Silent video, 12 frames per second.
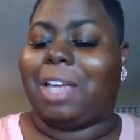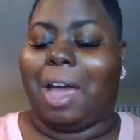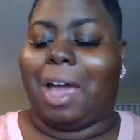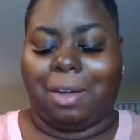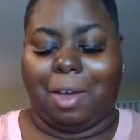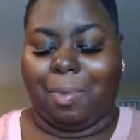
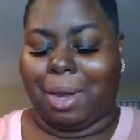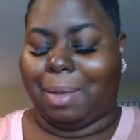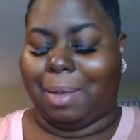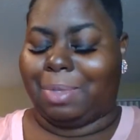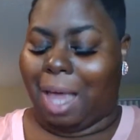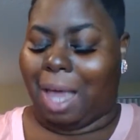Y'all know what
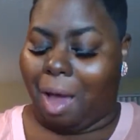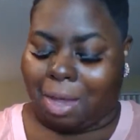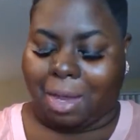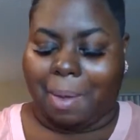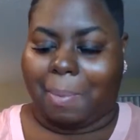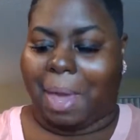I'm
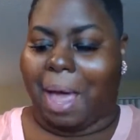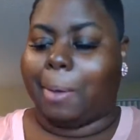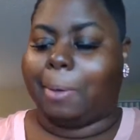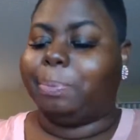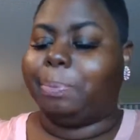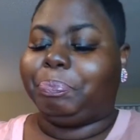talking
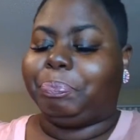about.